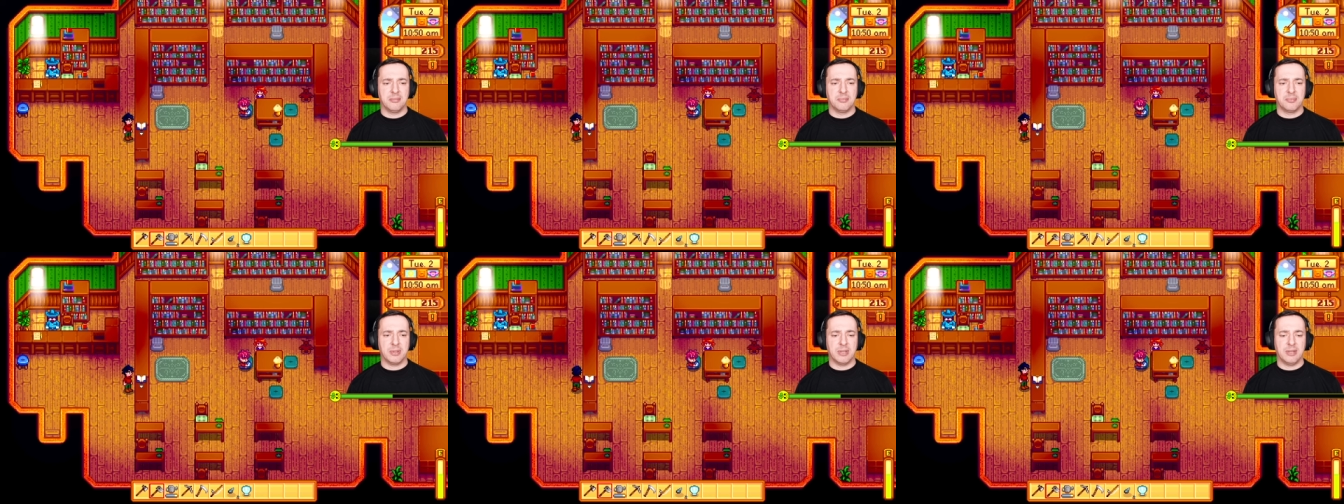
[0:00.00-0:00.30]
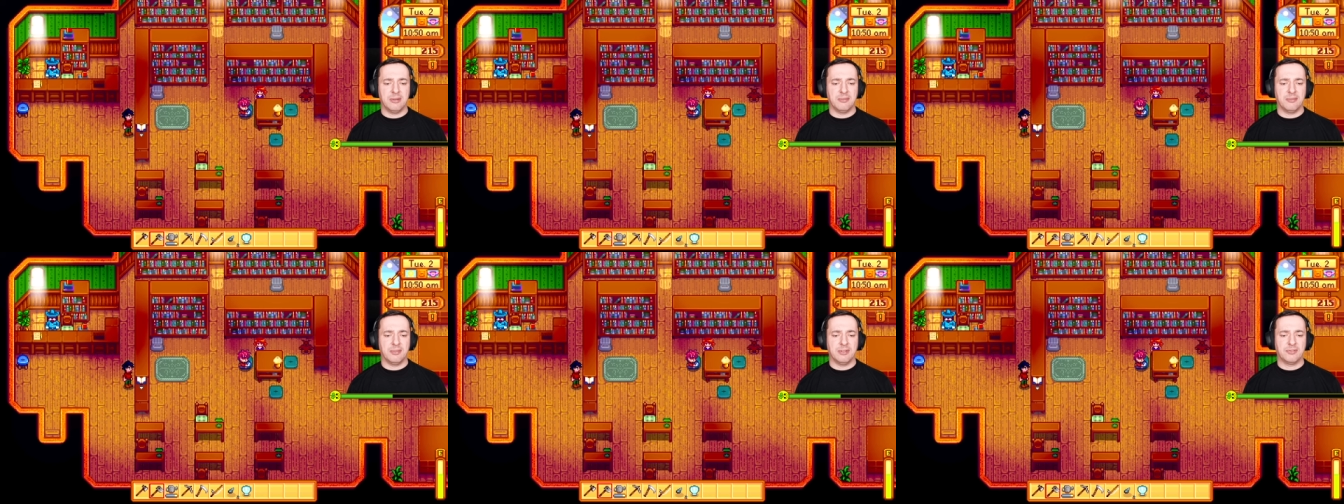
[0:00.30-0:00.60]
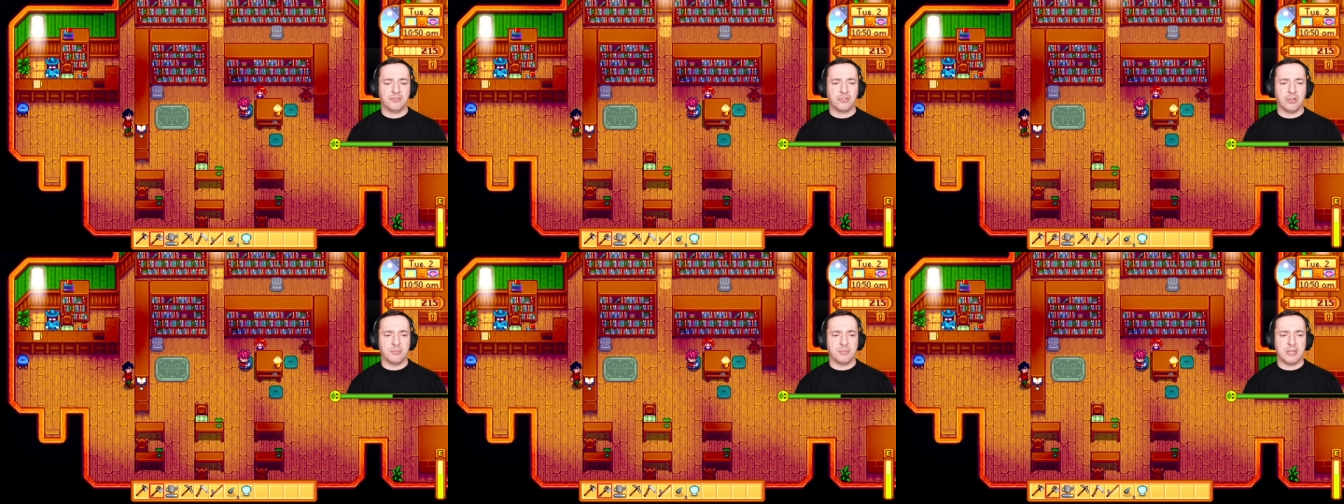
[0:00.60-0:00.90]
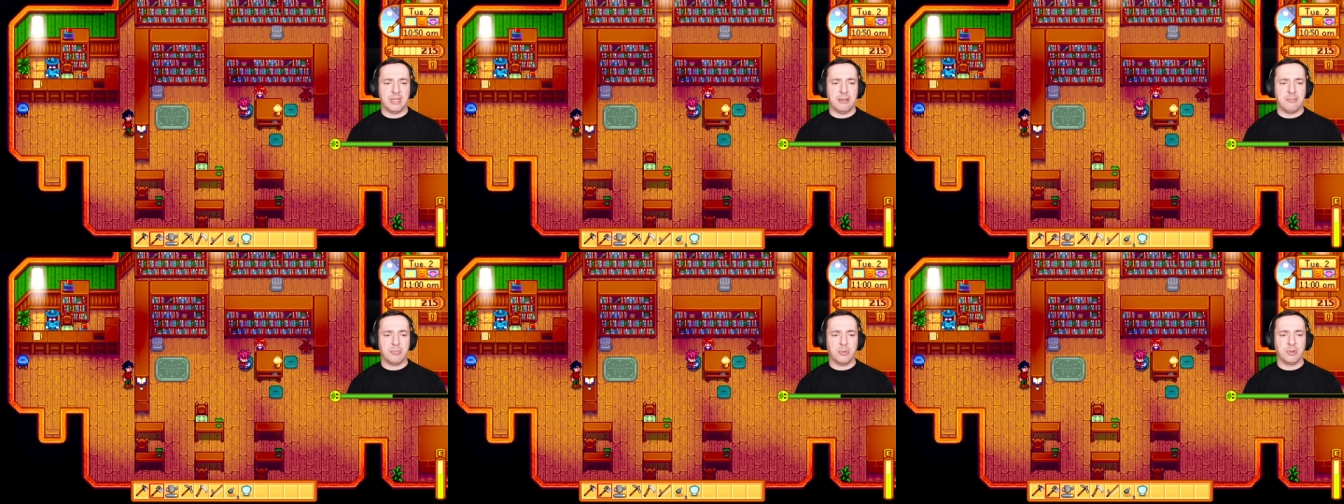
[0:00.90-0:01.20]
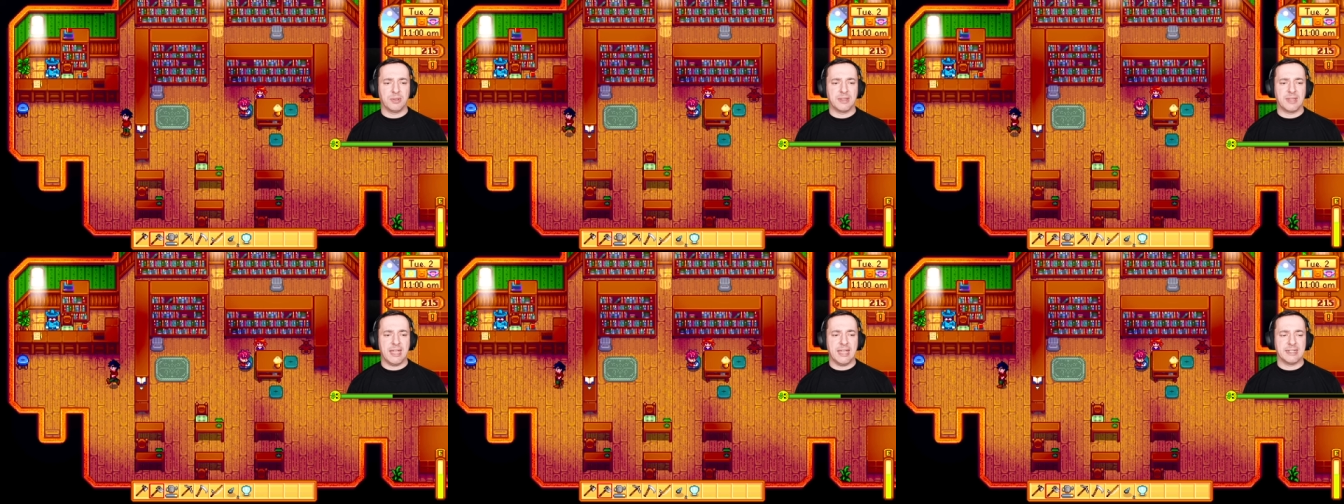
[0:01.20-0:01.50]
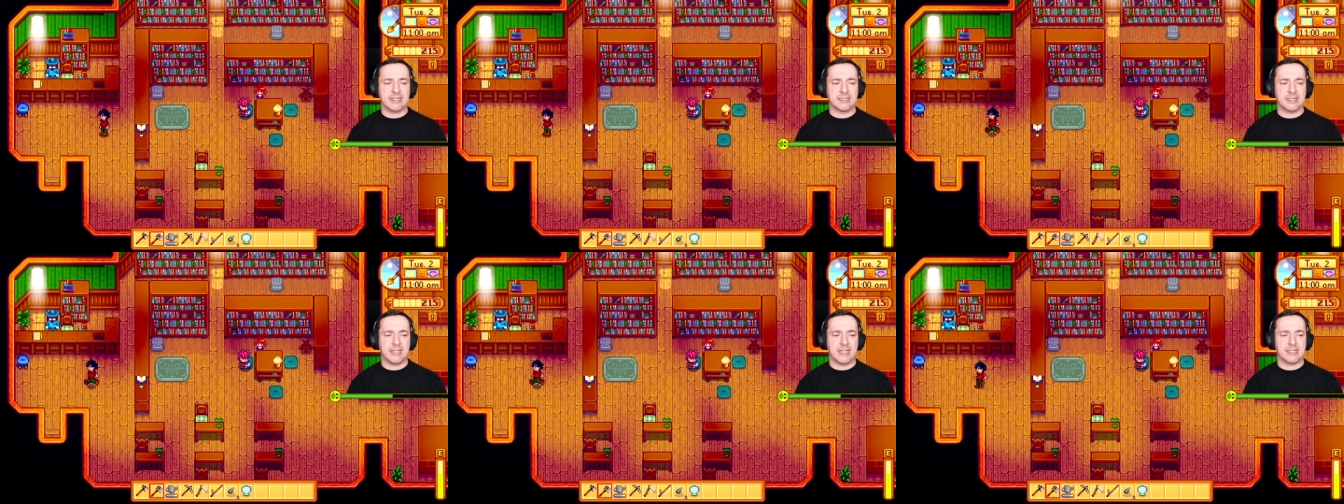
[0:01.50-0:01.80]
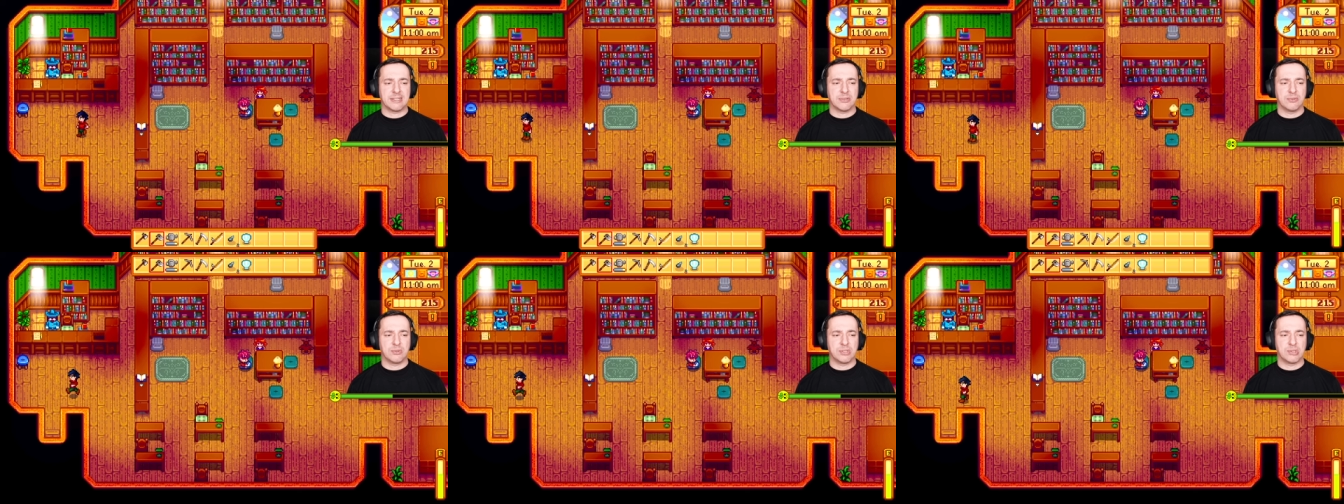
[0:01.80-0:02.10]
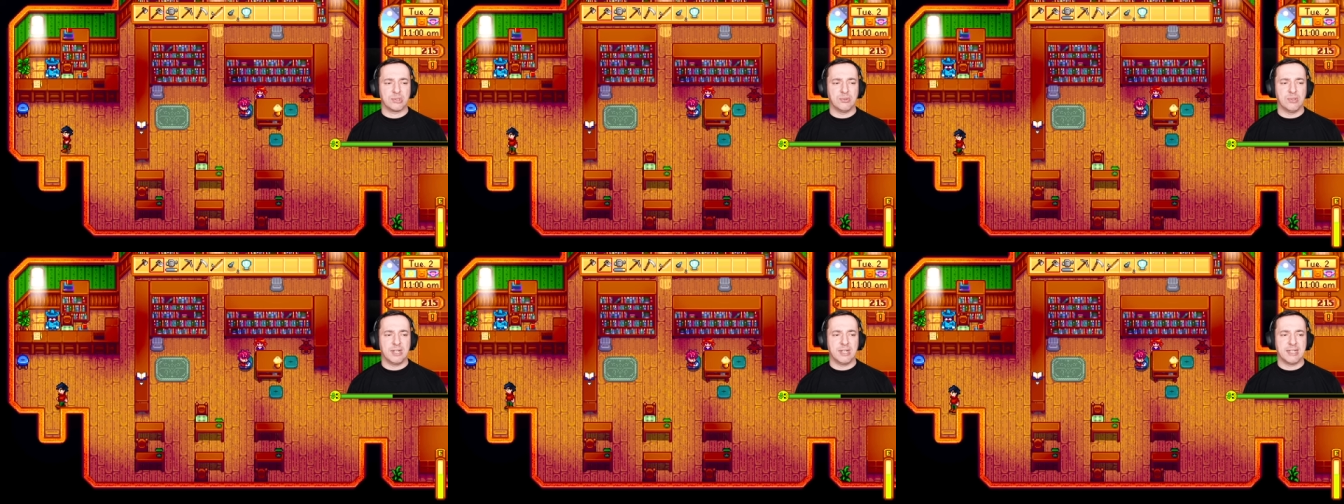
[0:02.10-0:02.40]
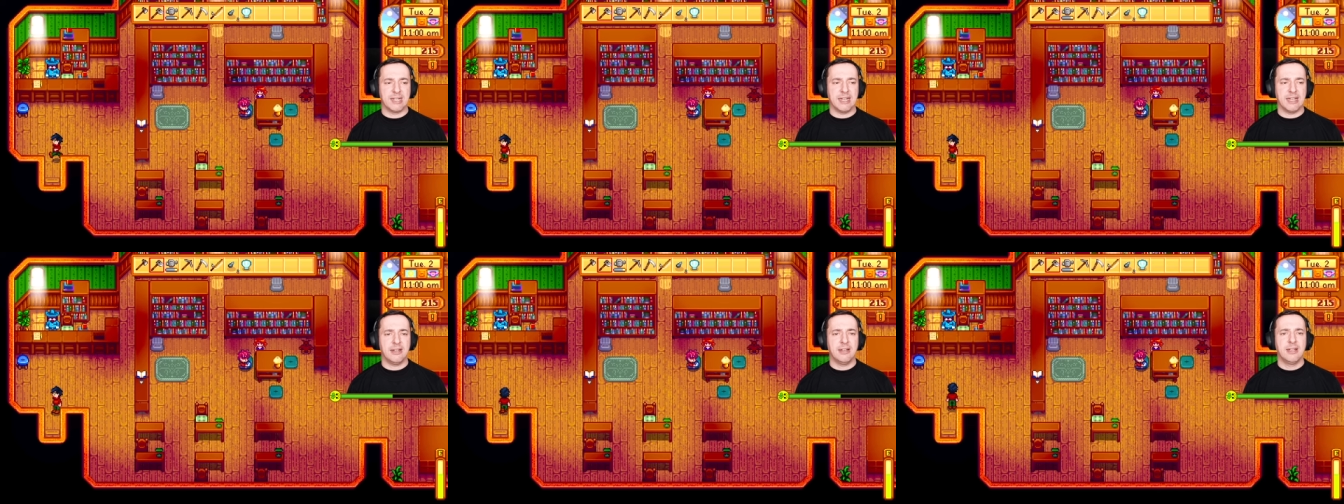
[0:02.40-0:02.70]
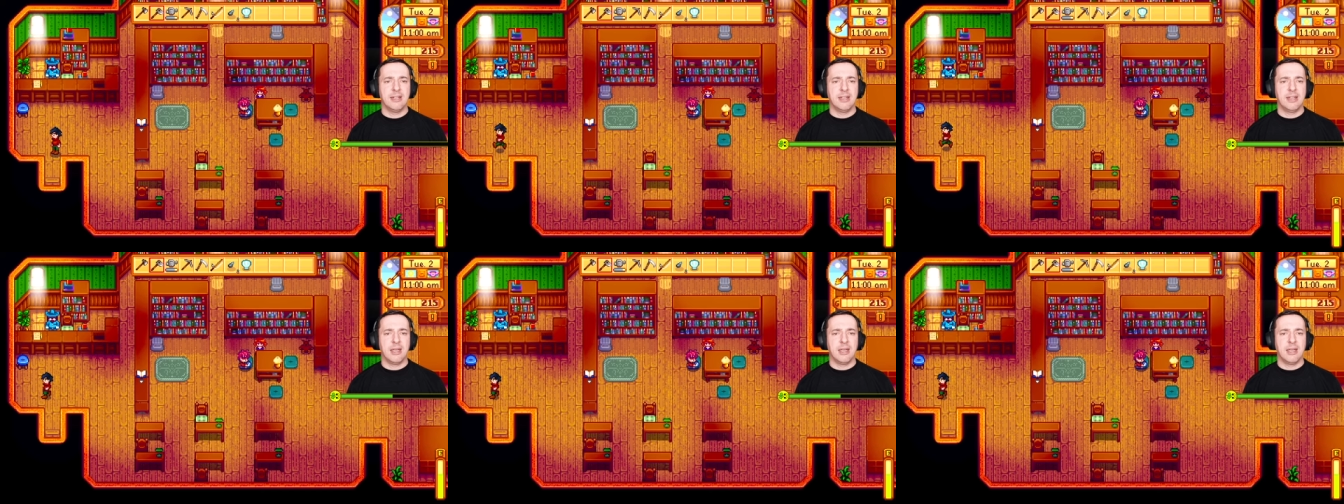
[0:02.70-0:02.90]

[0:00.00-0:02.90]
but we've dropped that book there, so that's all sorted now.